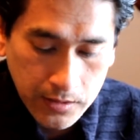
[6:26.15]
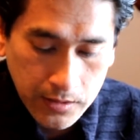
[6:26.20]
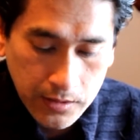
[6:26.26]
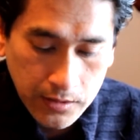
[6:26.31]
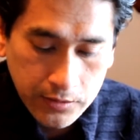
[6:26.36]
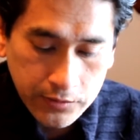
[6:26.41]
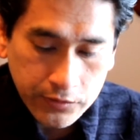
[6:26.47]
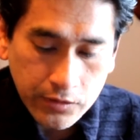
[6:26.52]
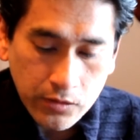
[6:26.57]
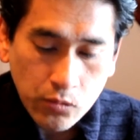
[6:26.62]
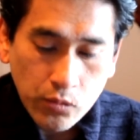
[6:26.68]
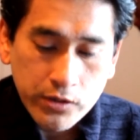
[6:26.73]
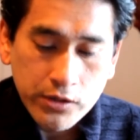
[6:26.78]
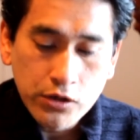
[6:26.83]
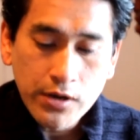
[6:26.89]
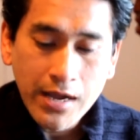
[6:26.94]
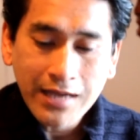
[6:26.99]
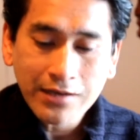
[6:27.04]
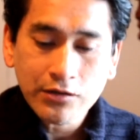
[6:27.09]
So when
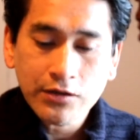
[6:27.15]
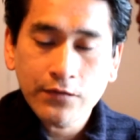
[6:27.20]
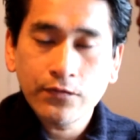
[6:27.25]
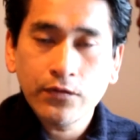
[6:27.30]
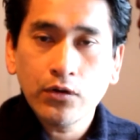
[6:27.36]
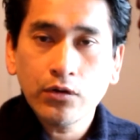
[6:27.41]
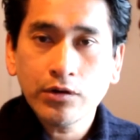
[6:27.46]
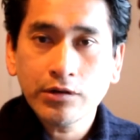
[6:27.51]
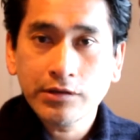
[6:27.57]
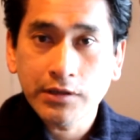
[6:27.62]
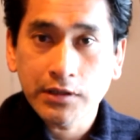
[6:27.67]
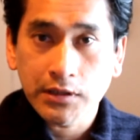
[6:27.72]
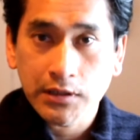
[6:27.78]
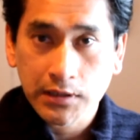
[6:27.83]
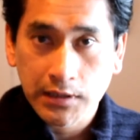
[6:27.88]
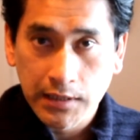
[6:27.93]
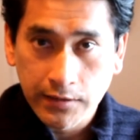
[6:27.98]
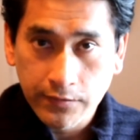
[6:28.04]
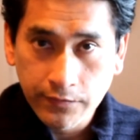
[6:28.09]
you actually focus on
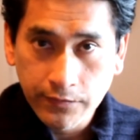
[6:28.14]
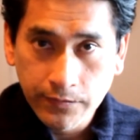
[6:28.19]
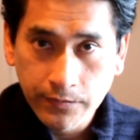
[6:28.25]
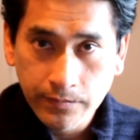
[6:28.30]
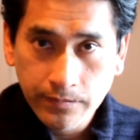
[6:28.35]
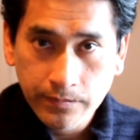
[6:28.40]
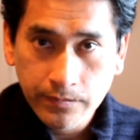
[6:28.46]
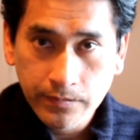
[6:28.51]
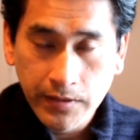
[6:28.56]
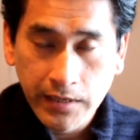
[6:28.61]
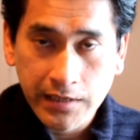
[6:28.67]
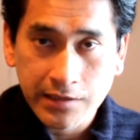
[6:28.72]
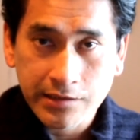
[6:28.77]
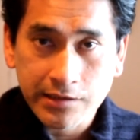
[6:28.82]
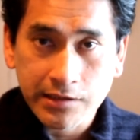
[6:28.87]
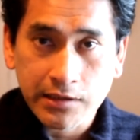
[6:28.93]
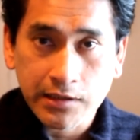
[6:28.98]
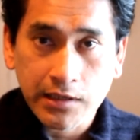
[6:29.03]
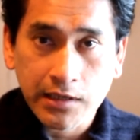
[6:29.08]
love and
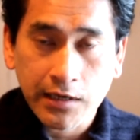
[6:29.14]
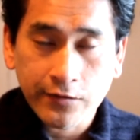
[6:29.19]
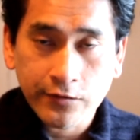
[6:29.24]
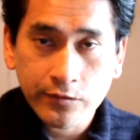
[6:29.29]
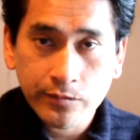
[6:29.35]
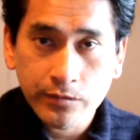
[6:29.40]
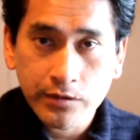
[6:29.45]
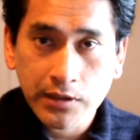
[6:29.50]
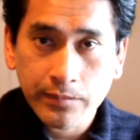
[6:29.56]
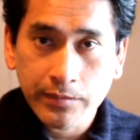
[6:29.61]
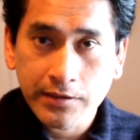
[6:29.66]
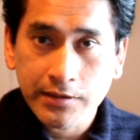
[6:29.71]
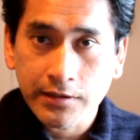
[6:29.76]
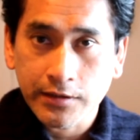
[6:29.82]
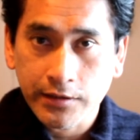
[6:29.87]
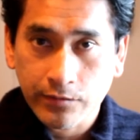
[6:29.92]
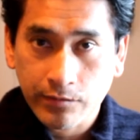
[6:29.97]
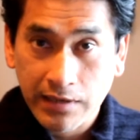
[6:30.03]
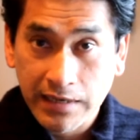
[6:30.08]
it's uncomfortable, let me
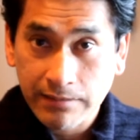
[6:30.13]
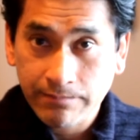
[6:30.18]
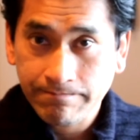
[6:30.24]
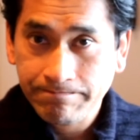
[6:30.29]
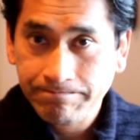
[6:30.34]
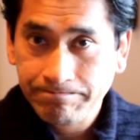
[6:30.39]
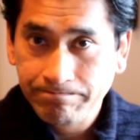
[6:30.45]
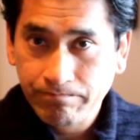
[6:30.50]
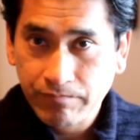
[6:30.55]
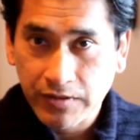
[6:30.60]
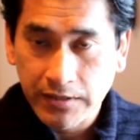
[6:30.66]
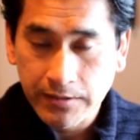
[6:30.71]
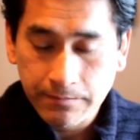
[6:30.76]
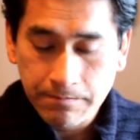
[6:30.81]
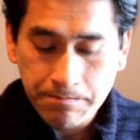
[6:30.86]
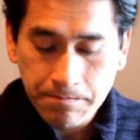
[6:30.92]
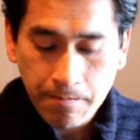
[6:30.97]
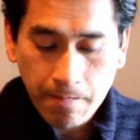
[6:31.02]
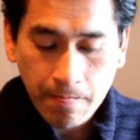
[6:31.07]
tell you why, right?
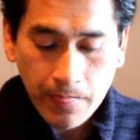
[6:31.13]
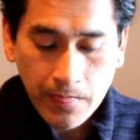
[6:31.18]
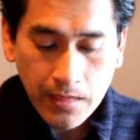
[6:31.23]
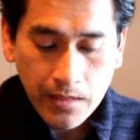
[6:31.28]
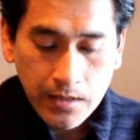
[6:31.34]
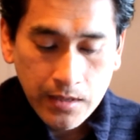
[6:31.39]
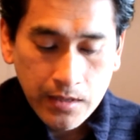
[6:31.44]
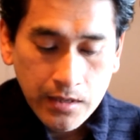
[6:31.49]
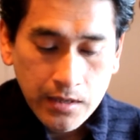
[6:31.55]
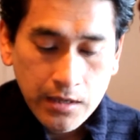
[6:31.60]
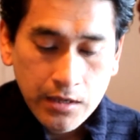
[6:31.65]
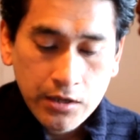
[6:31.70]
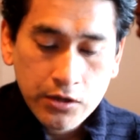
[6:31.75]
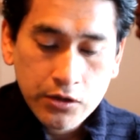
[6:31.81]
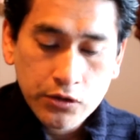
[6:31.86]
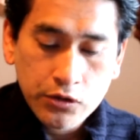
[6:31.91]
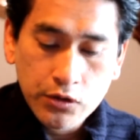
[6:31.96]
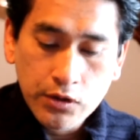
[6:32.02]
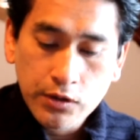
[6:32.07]

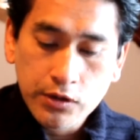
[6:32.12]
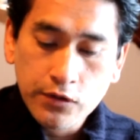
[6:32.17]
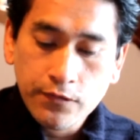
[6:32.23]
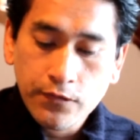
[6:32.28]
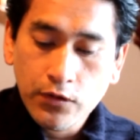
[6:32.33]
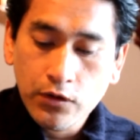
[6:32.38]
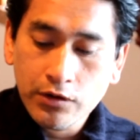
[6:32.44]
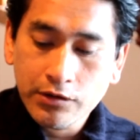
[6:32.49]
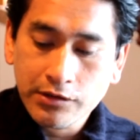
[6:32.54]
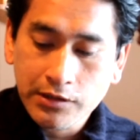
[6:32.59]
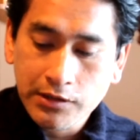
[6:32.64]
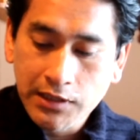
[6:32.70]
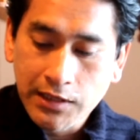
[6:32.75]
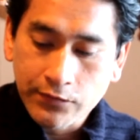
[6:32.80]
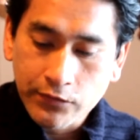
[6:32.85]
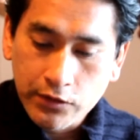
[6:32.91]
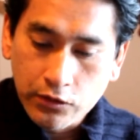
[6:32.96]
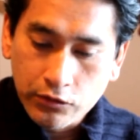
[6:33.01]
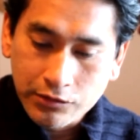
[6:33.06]
You focus on
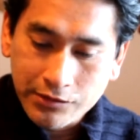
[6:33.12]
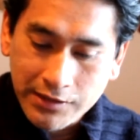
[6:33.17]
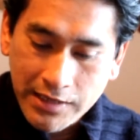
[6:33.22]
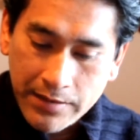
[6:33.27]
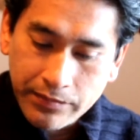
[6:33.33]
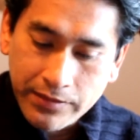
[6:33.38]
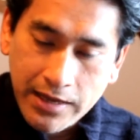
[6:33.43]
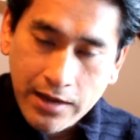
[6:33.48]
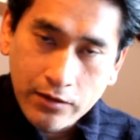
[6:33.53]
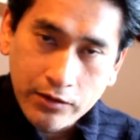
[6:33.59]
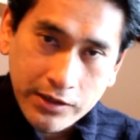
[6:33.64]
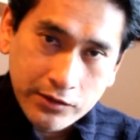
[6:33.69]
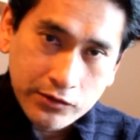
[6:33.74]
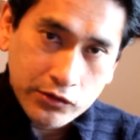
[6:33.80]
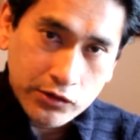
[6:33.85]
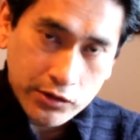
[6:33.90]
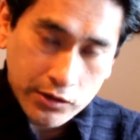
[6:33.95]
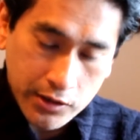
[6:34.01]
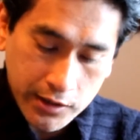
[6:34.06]
love, you go deep down
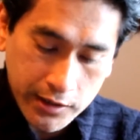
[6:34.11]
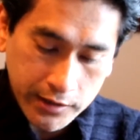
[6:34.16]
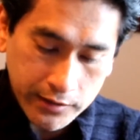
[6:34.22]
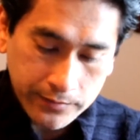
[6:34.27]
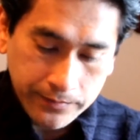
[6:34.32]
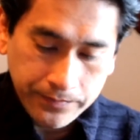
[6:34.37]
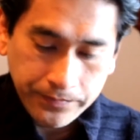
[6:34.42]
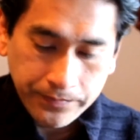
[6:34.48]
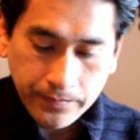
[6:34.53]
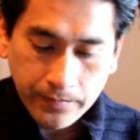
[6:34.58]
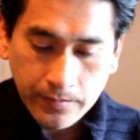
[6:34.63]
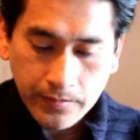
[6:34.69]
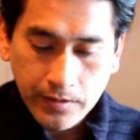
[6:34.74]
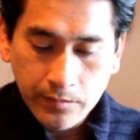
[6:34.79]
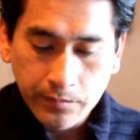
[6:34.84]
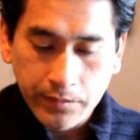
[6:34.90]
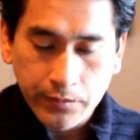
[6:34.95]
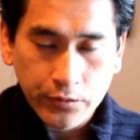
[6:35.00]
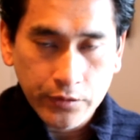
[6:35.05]
into your heart.
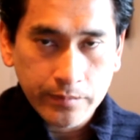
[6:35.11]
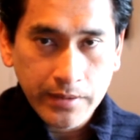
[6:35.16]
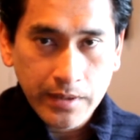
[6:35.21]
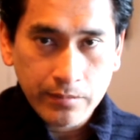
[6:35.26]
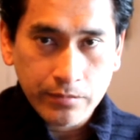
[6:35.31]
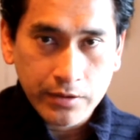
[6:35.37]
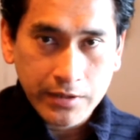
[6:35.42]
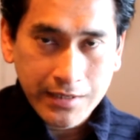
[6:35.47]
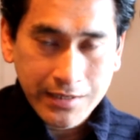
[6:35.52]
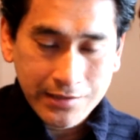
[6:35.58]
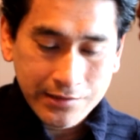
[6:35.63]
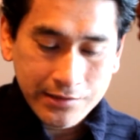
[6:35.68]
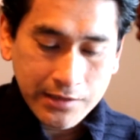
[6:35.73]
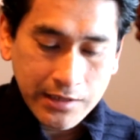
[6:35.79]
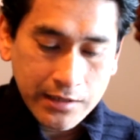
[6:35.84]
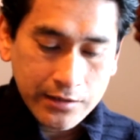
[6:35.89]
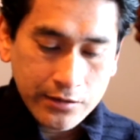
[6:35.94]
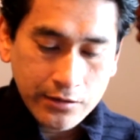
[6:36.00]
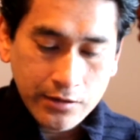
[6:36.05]
But remember,
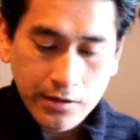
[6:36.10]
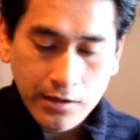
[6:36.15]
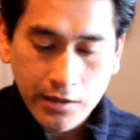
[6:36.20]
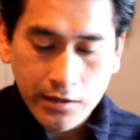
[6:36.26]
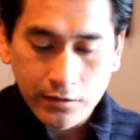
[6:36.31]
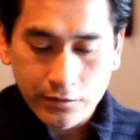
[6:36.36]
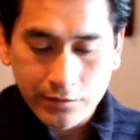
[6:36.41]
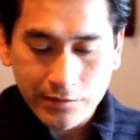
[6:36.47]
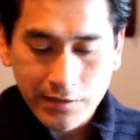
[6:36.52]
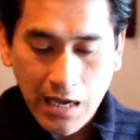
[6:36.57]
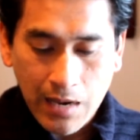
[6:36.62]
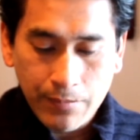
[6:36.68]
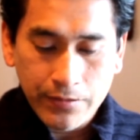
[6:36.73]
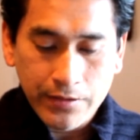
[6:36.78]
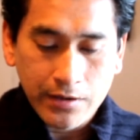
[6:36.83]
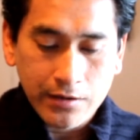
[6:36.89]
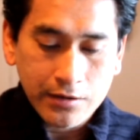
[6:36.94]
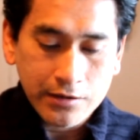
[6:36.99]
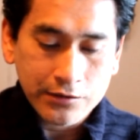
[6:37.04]
inside of your heart, on top of
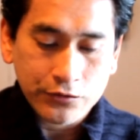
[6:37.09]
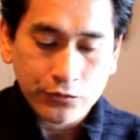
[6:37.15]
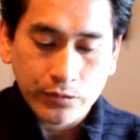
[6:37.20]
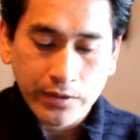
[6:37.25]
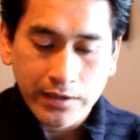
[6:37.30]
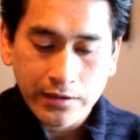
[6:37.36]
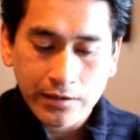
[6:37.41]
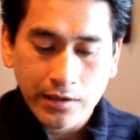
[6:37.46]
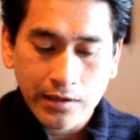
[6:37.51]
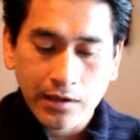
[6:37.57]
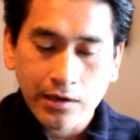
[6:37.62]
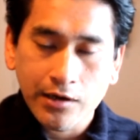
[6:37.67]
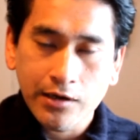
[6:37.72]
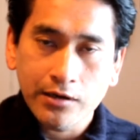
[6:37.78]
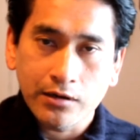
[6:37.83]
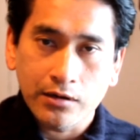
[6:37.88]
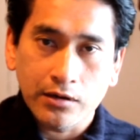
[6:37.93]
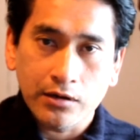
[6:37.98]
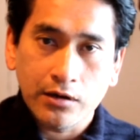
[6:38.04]
the heart, surrounding the
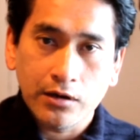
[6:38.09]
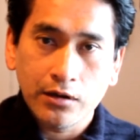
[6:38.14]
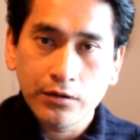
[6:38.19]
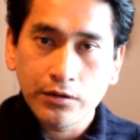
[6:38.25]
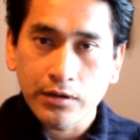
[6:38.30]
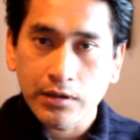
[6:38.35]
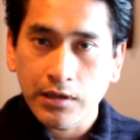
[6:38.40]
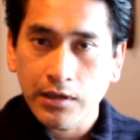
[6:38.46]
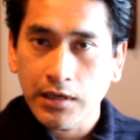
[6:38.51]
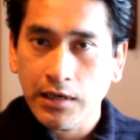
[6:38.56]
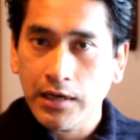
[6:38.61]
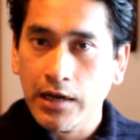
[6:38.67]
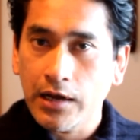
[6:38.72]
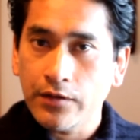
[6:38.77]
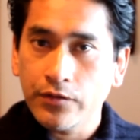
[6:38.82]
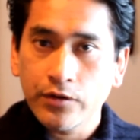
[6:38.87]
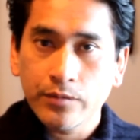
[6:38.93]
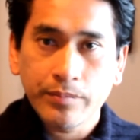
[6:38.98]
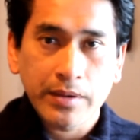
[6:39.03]
heart, are all
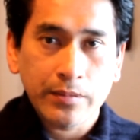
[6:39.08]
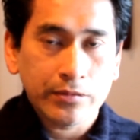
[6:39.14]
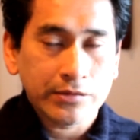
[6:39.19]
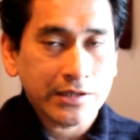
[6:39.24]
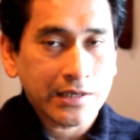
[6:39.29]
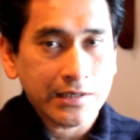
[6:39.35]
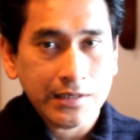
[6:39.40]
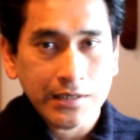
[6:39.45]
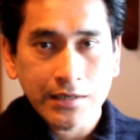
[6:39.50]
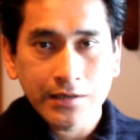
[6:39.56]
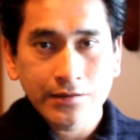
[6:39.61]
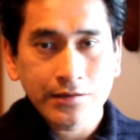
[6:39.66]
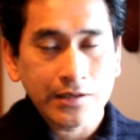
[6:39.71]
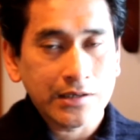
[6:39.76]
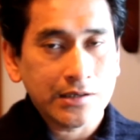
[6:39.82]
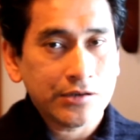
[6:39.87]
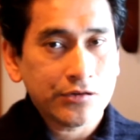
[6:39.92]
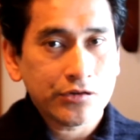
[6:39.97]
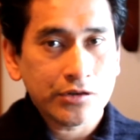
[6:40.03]
other people's ideas,
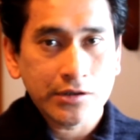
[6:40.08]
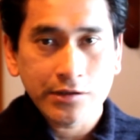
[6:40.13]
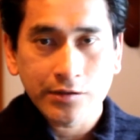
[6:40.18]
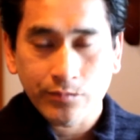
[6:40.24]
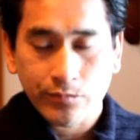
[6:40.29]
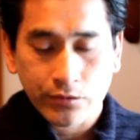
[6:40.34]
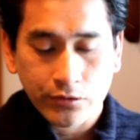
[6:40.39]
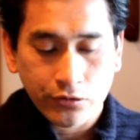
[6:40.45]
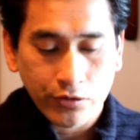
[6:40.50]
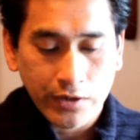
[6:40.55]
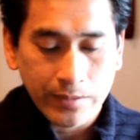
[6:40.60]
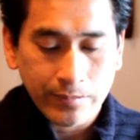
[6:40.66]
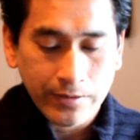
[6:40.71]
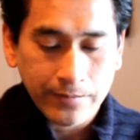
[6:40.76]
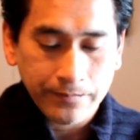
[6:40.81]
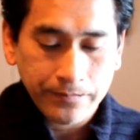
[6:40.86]
conditions, and programming.